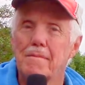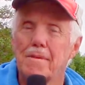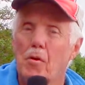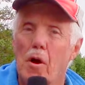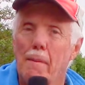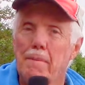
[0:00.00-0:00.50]

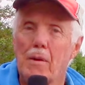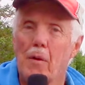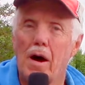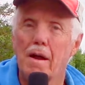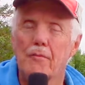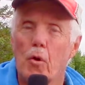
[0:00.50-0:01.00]
crappie
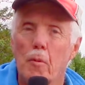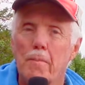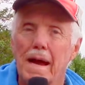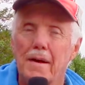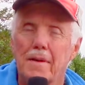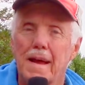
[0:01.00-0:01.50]
rod,
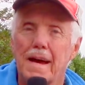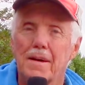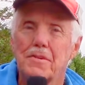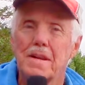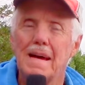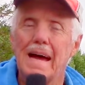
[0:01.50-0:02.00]
4-pound
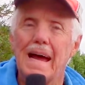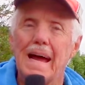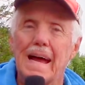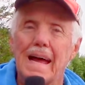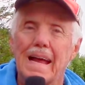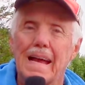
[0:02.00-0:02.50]
test,
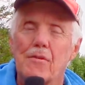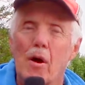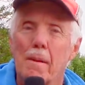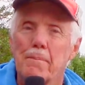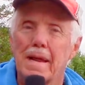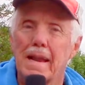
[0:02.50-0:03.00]
and he
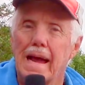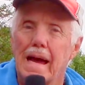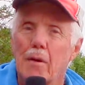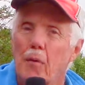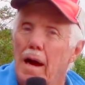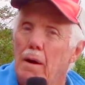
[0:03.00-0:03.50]
dropped it
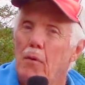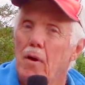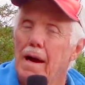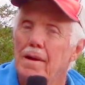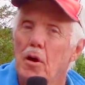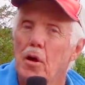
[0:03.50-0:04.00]
down right where
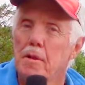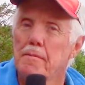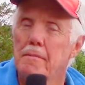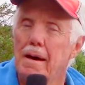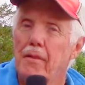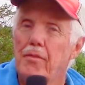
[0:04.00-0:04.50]
I told him,
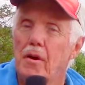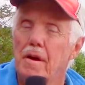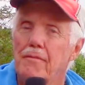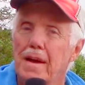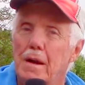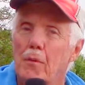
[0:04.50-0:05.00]
about 30
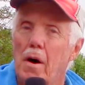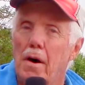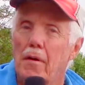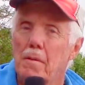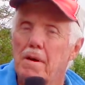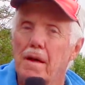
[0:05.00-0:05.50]
feet of
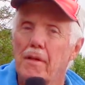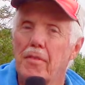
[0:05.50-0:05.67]
water above the